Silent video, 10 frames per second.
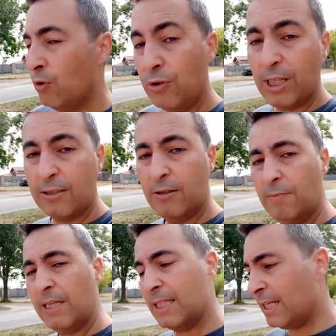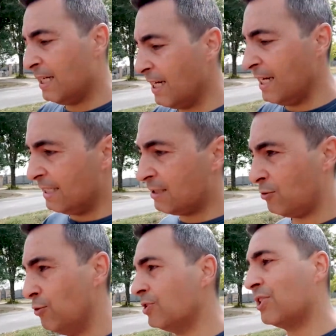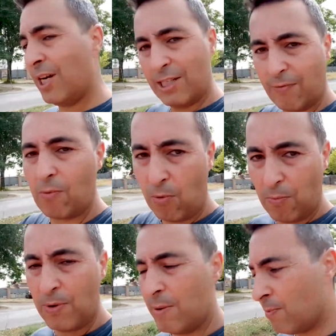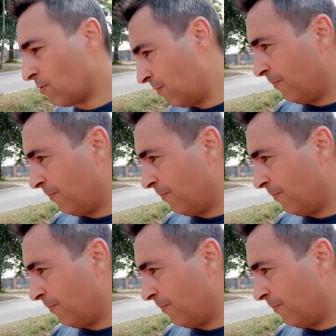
what you can do basically is to search for more people.